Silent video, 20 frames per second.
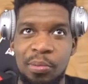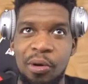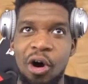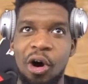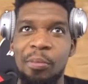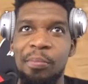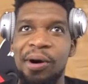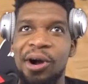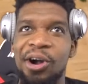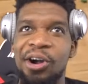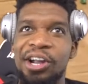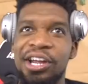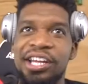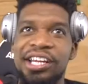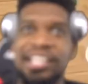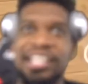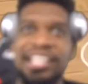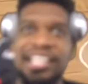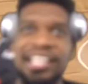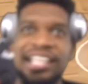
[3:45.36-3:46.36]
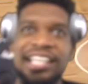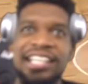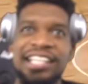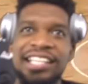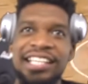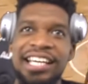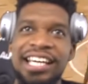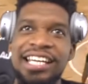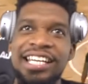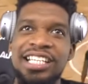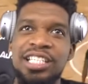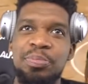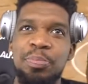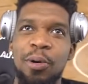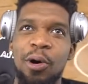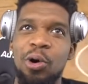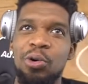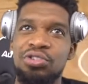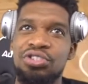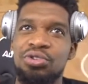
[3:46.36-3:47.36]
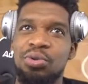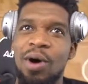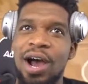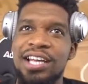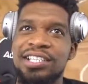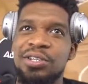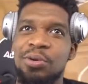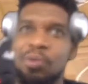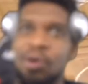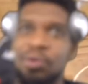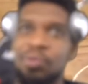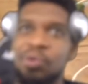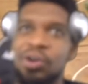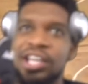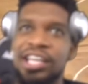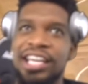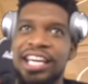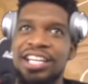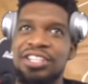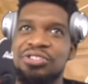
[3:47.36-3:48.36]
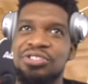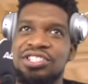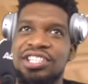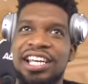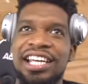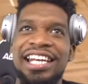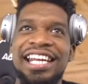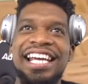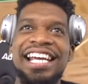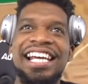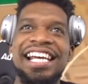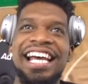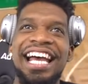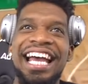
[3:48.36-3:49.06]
Jamal Murray getting exposed twice in 1 week. Interesting.